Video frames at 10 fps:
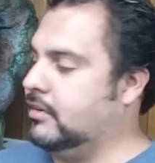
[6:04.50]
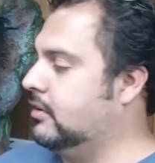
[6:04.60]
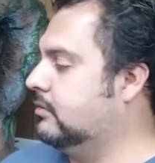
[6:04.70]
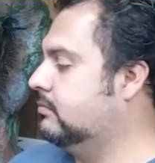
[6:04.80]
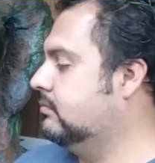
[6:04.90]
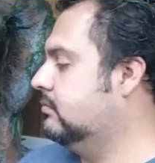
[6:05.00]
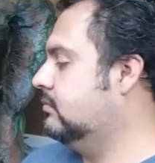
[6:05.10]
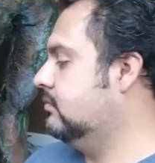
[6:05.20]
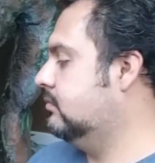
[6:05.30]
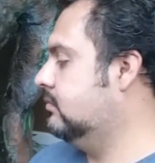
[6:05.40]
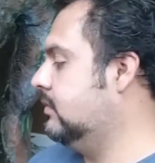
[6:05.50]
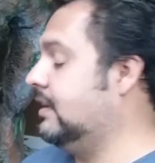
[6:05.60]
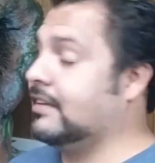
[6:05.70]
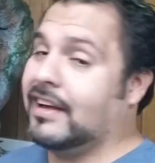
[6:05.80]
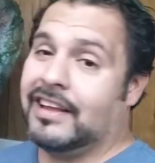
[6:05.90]
know,
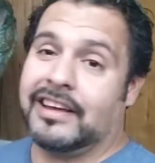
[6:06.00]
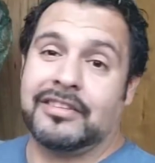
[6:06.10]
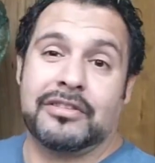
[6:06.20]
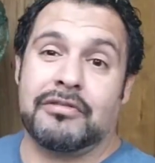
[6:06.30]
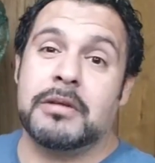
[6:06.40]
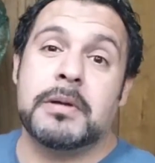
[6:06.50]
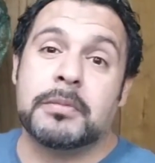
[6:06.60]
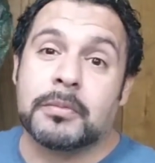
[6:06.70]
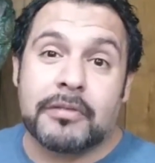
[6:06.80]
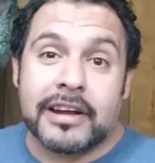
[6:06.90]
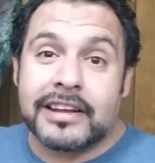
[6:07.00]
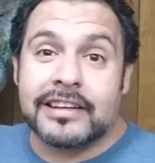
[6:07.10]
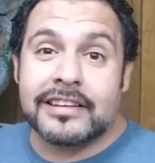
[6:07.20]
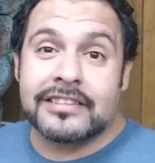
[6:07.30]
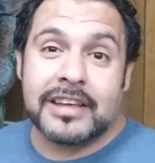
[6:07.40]
he's got like 3 people
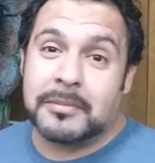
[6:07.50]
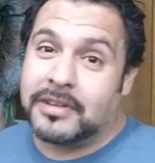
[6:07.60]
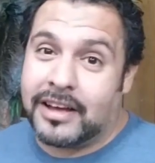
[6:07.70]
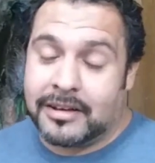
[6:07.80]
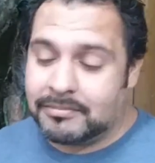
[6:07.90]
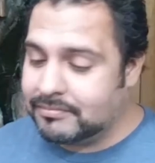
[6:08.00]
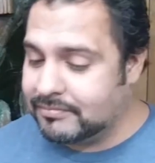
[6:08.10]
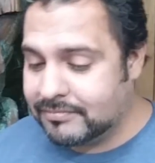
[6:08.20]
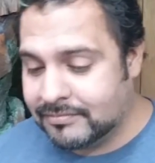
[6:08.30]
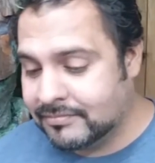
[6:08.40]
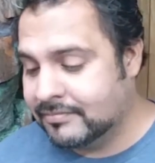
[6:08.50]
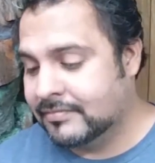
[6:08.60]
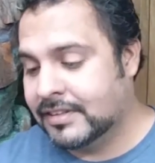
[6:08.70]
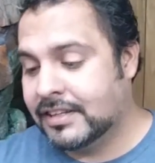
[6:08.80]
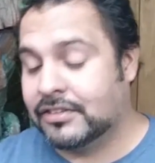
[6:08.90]
pregnant at the same time.
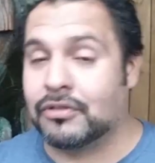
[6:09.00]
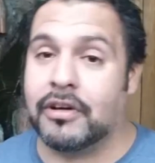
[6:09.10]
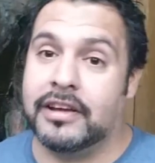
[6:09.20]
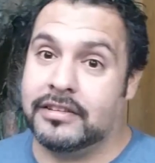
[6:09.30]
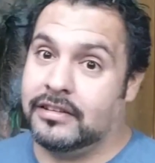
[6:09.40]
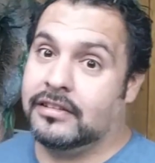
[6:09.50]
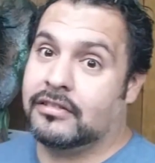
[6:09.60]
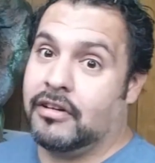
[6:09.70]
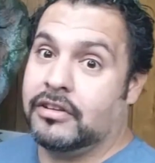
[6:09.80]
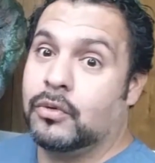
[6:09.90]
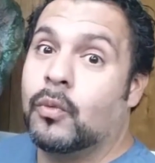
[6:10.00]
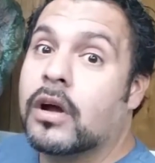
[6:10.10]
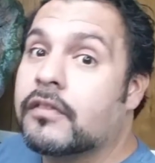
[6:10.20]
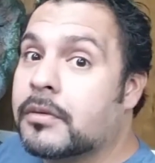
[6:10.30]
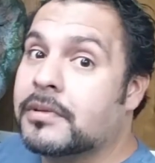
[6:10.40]
It's crazy, crazy.
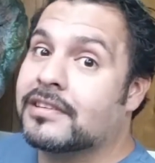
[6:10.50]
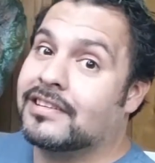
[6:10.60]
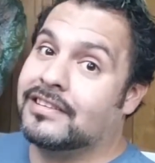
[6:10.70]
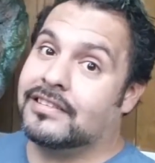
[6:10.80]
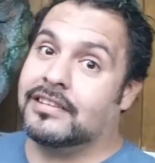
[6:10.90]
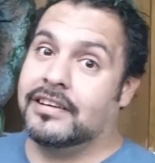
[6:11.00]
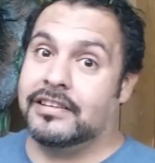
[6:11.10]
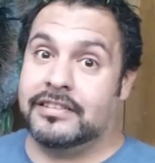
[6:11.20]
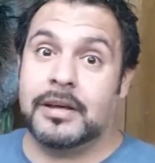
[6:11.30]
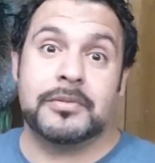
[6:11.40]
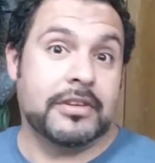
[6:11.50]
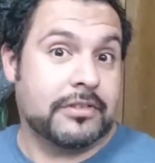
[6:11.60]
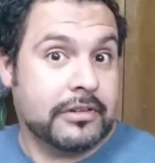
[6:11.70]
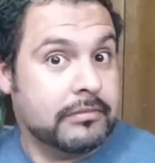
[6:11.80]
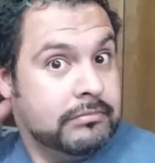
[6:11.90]
One of them is his
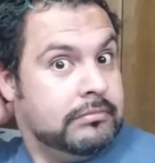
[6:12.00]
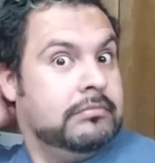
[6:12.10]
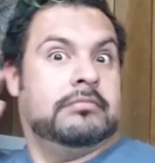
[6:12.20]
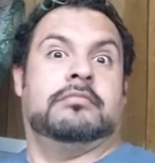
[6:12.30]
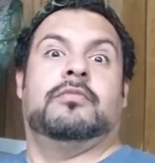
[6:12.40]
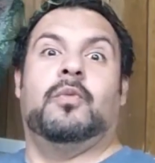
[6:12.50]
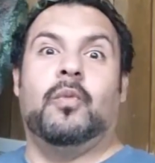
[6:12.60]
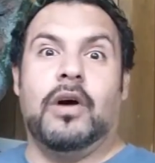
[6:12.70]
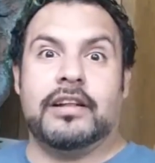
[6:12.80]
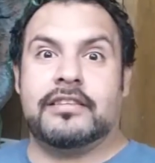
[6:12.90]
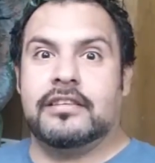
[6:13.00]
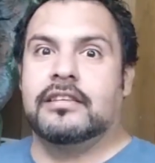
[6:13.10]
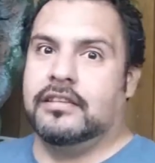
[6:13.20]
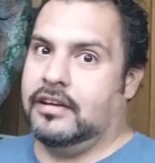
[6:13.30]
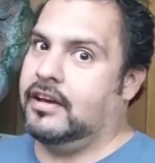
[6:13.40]
stepsister. What?
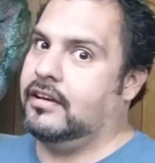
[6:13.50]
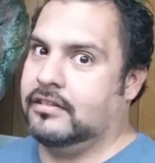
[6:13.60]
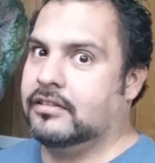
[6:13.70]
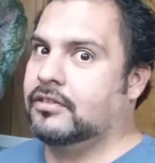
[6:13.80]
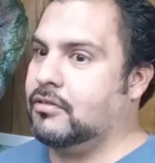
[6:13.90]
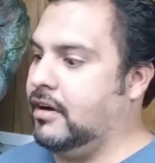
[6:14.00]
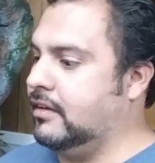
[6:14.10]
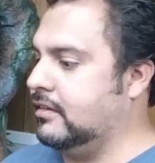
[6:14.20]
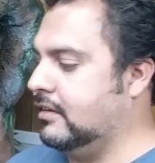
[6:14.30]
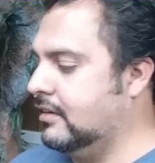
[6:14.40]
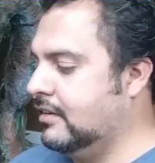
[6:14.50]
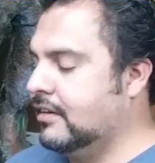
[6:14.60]
Yeah, it's crazy.